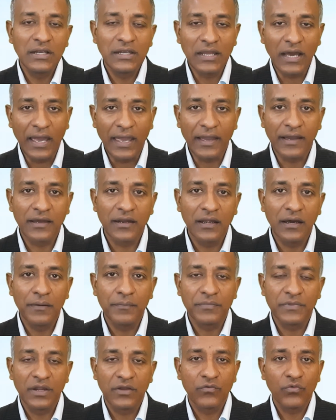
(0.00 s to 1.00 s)

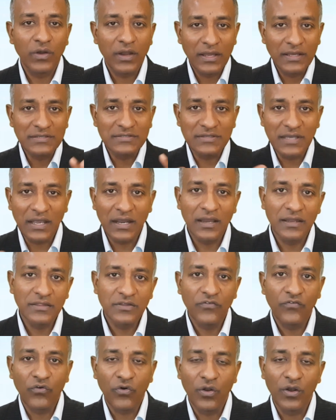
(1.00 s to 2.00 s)
diagram that what exactly the
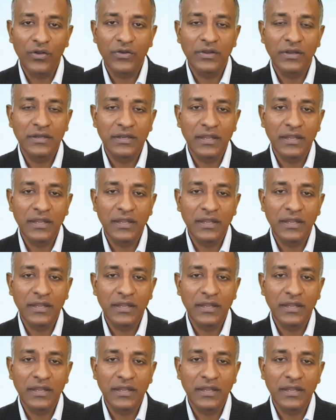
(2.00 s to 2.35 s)
fault tree